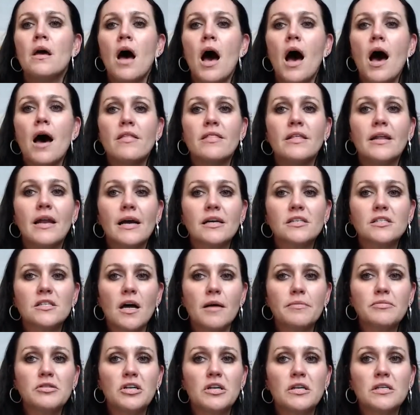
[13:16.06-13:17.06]
The next
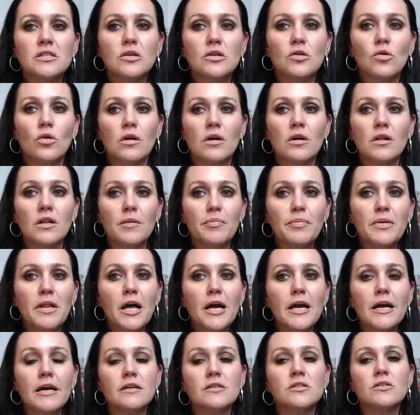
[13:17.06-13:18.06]
option is an oral
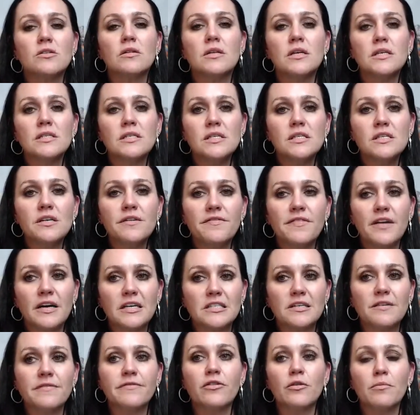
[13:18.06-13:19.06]
appliance. So this is
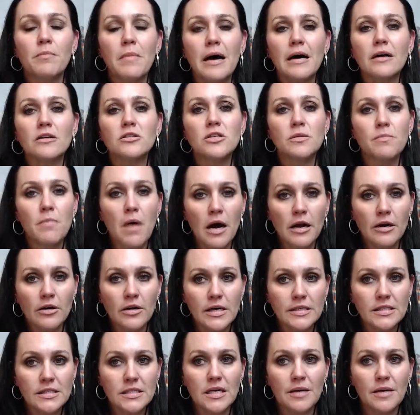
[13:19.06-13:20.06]
effective for mild to
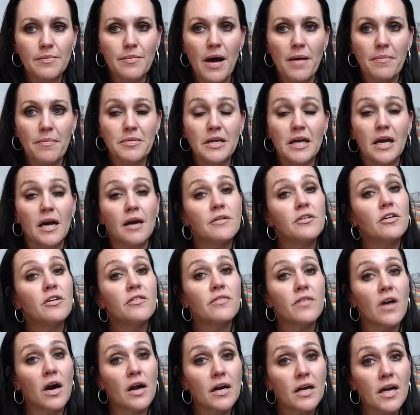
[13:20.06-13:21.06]
moderate sleep apnea.
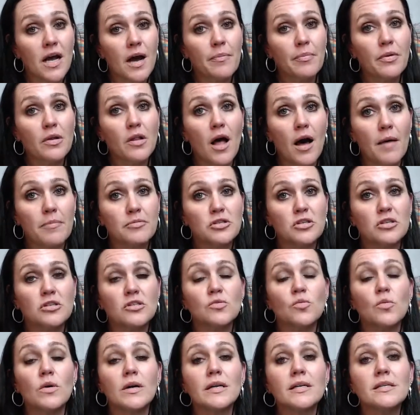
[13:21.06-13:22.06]
You've got a couple
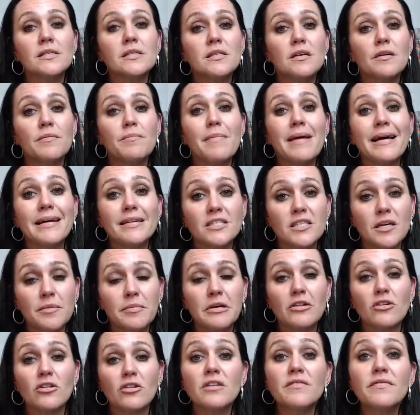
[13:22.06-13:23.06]
options. One is the
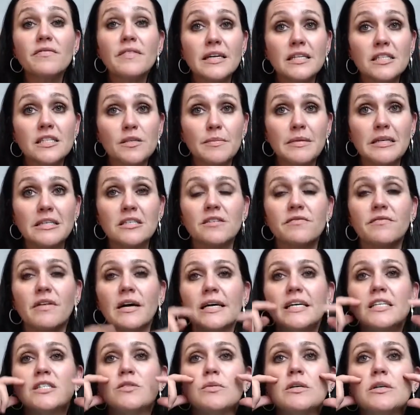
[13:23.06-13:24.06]
mandibular advancement
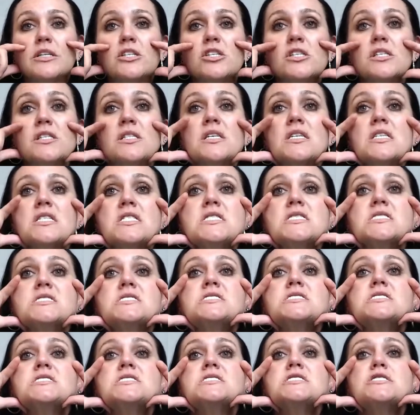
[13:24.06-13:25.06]
device, which is going to
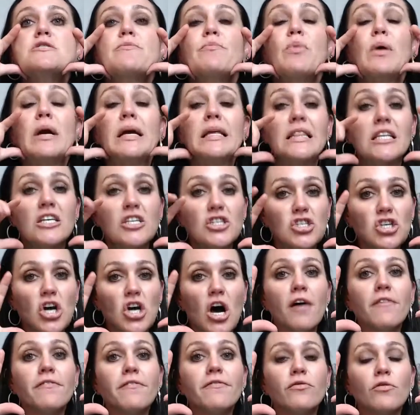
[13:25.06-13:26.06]
bring the
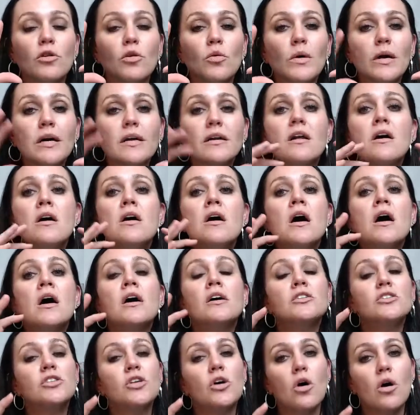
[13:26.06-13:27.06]
jaw forward
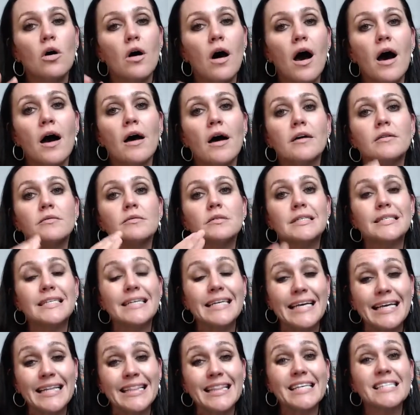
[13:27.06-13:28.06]
to
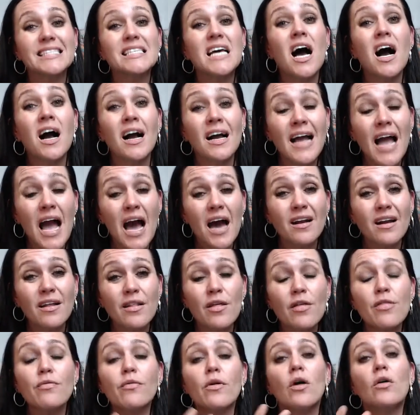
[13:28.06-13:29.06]
get the tongue out of
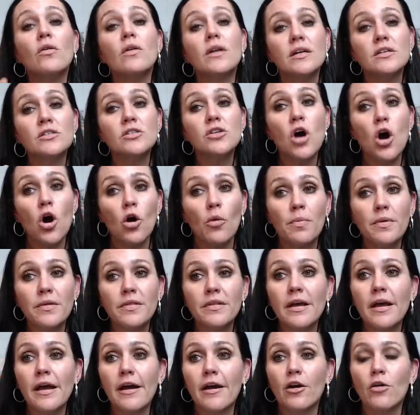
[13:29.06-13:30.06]
the throat and to open
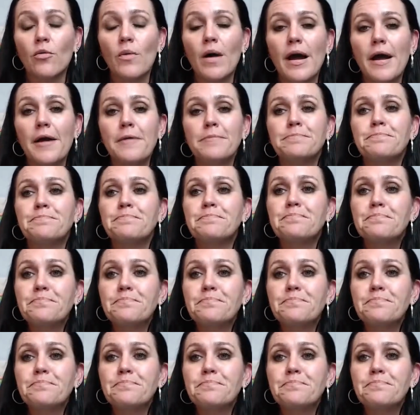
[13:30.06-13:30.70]
the airway.